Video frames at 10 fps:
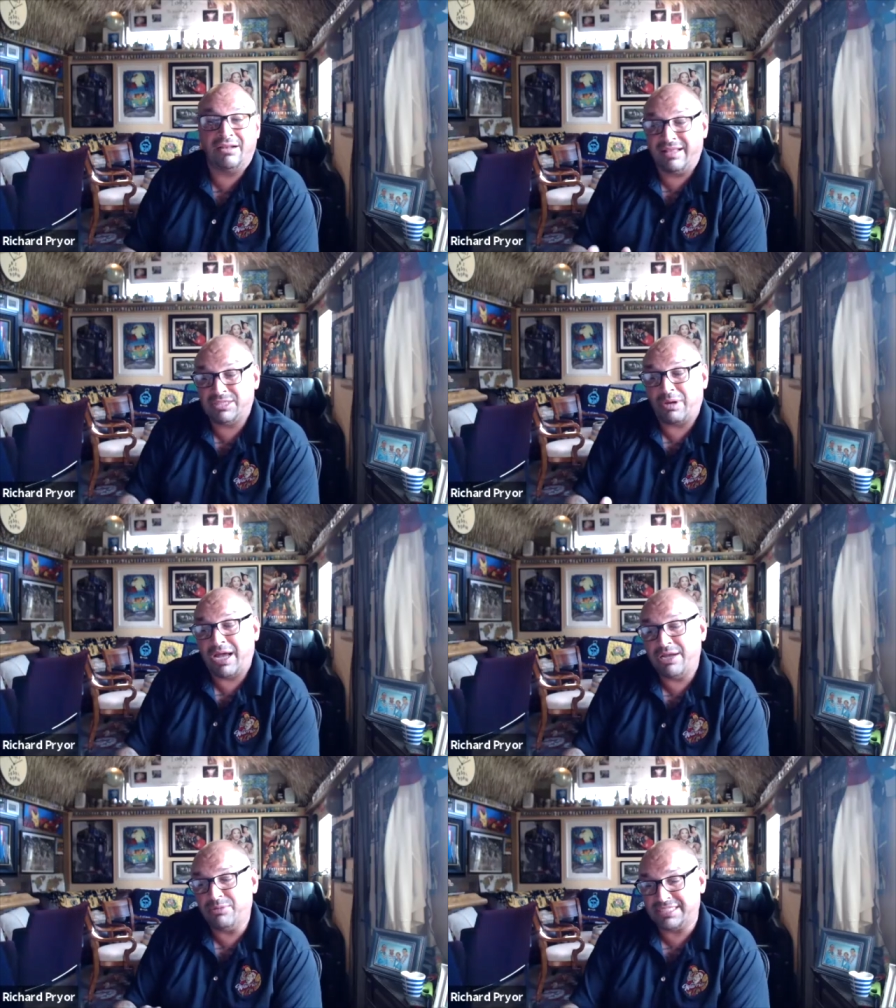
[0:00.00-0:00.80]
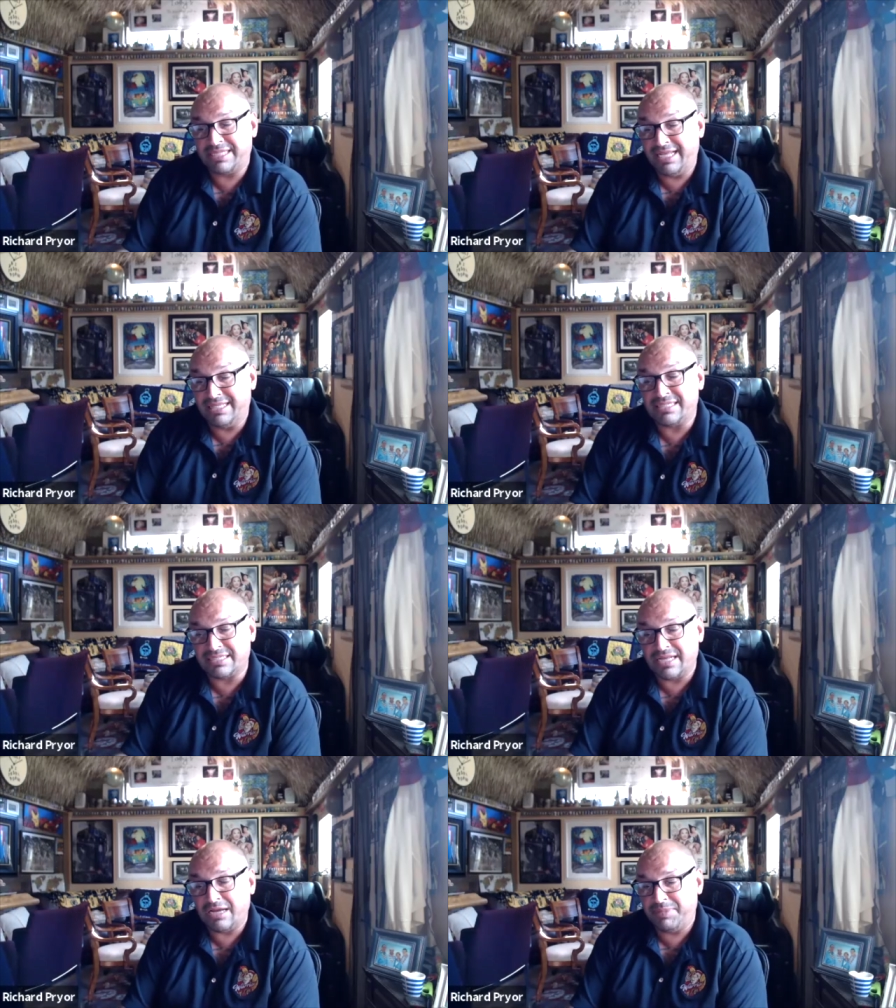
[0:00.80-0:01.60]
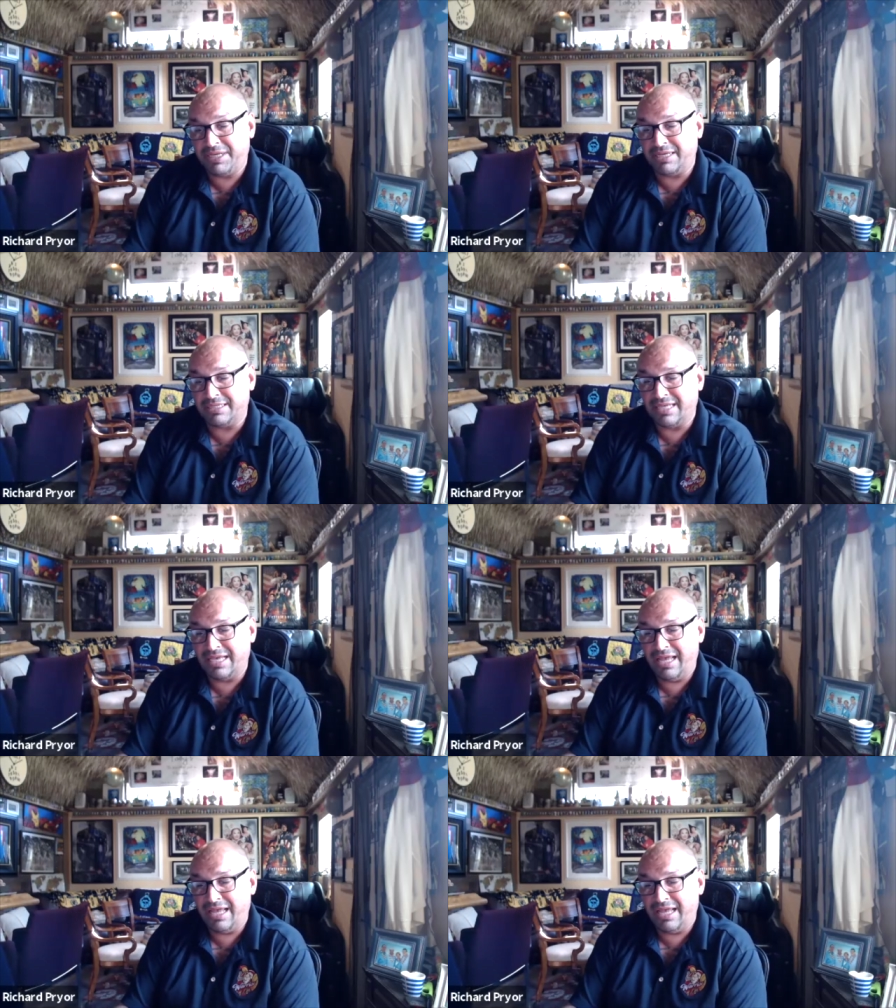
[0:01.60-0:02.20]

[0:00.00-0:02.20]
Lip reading: That's why I was staying stuck, because